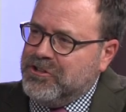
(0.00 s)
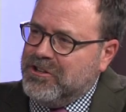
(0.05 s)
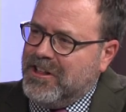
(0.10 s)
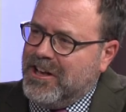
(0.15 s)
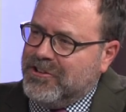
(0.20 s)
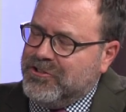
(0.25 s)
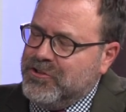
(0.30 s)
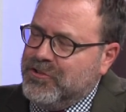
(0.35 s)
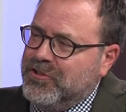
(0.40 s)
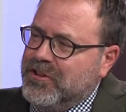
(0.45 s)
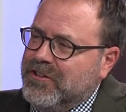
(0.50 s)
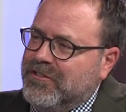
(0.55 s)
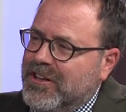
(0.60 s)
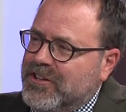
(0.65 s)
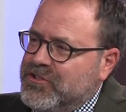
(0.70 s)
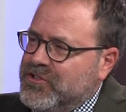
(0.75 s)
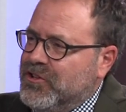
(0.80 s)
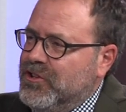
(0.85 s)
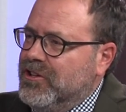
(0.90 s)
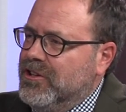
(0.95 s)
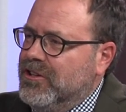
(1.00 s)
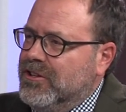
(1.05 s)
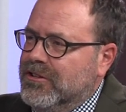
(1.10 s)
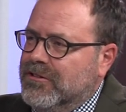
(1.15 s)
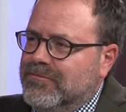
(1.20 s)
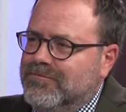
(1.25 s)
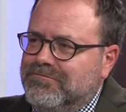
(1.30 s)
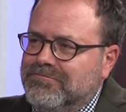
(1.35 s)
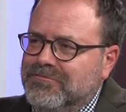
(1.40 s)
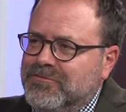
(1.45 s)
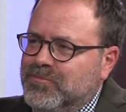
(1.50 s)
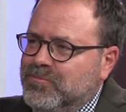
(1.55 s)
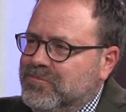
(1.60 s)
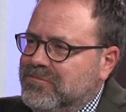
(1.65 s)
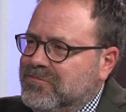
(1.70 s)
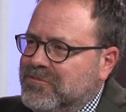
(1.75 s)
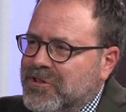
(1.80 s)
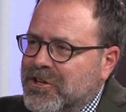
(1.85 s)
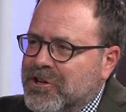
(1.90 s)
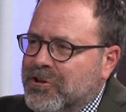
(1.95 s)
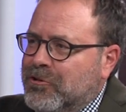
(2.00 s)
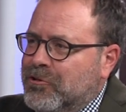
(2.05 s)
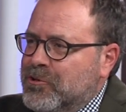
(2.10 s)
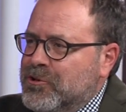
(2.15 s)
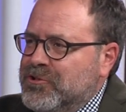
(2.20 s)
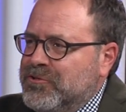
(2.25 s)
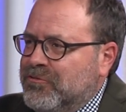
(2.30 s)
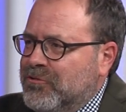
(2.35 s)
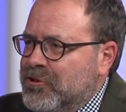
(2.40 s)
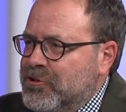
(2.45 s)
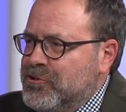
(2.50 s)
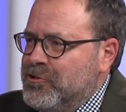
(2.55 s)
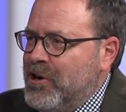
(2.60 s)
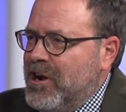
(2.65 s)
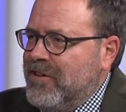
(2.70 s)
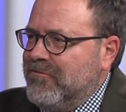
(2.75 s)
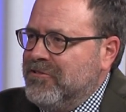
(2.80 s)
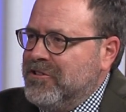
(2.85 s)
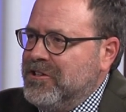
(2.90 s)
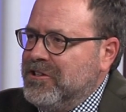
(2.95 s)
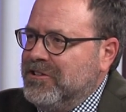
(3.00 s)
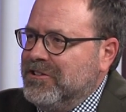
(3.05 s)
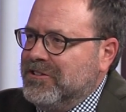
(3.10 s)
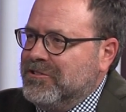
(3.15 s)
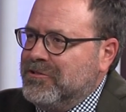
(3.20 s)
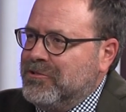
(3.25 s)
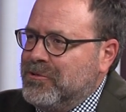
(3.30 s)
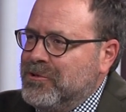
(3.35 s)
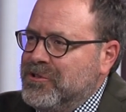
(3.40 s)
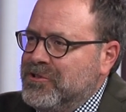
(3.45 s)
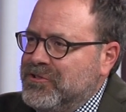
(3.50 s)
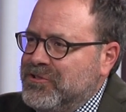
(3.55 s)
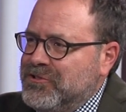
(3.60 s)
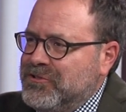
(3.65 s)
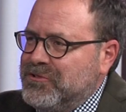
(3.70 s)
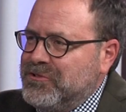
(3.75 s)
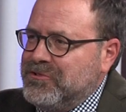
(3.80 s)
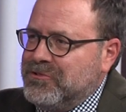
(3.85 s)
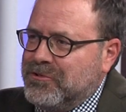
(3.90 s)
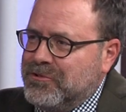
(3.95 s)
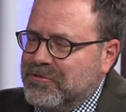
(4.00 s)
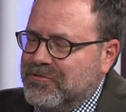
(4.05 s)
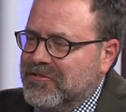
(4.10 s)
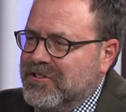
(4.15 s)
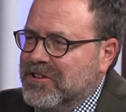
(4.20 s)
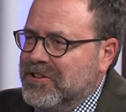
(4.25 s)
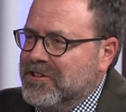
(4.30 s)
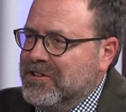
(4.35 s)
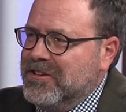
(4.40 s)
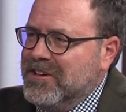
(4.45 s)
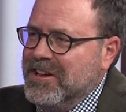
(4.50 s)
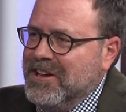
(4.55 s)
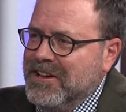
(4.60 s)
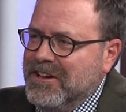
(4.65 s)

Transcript: to that. Do you think that's going to increase foot traffic, increase sort of the